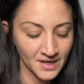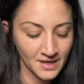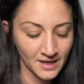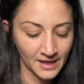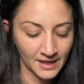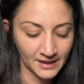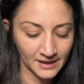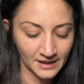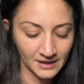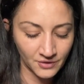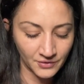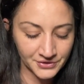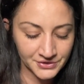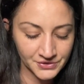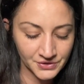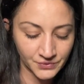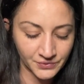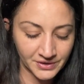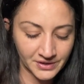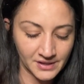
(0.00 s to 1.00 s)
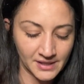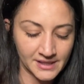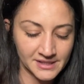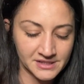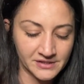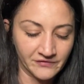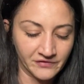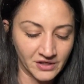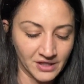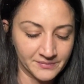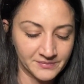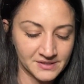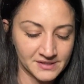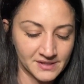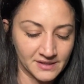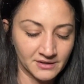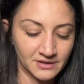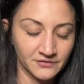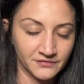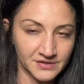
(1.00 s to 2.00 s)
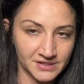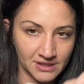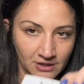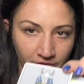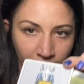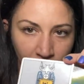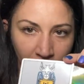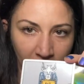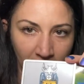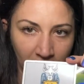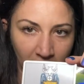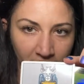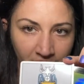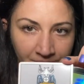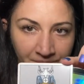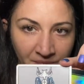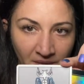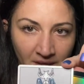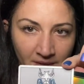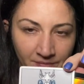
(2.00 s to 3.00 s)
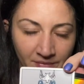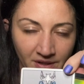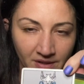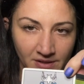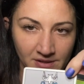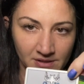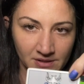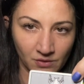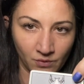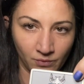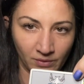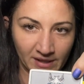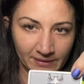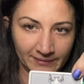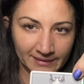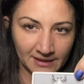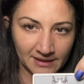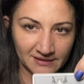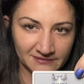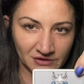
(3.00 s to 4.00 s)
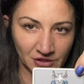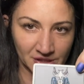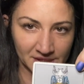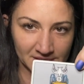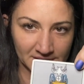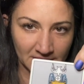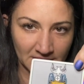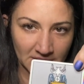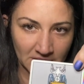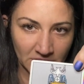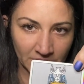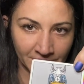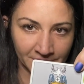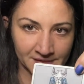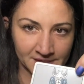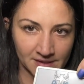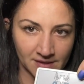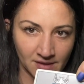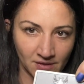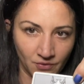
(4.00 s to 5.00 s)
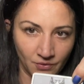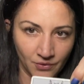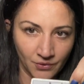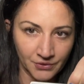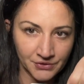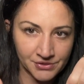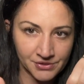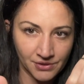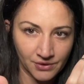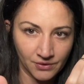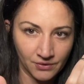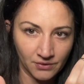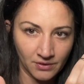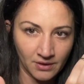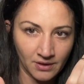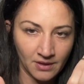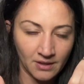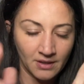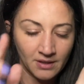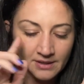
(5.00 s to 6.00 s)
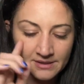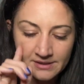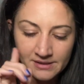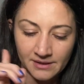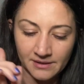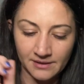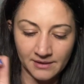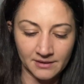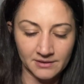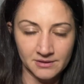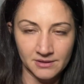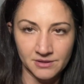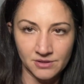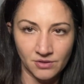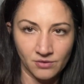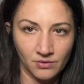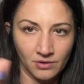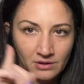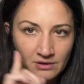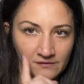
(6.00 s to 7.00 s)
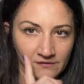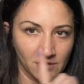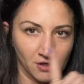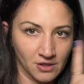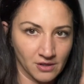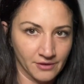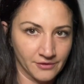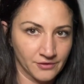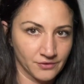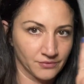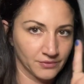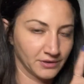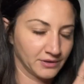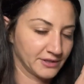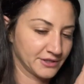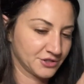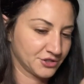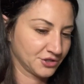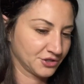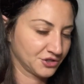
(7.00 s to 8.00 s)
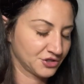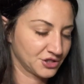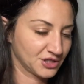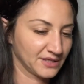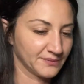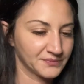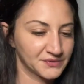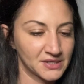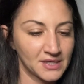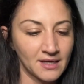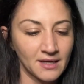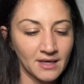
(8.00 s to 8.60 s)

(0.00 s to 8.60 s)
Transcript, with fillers: And I also with the Ace of Cups think of self-love because the way we love ourselves also is connected to all of our other relationships.